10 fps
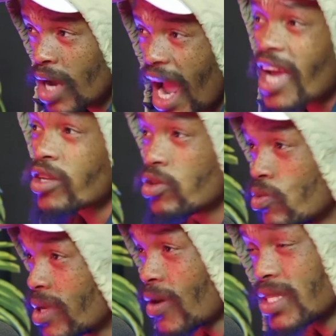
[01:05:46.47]
I knew
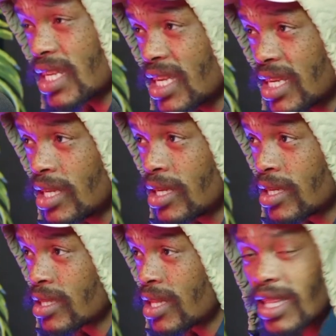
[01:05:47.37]
when I was a kid
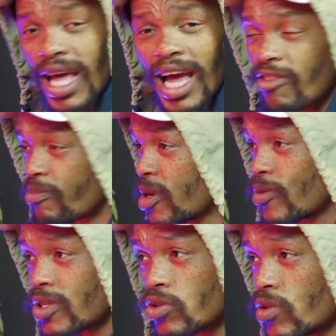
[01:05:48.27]
that the IFP
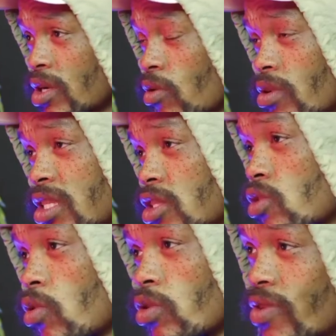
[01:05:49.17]
was doing all this
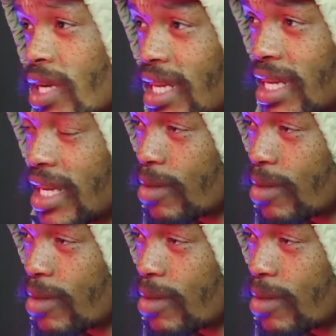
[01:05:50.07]
slaughtering and killing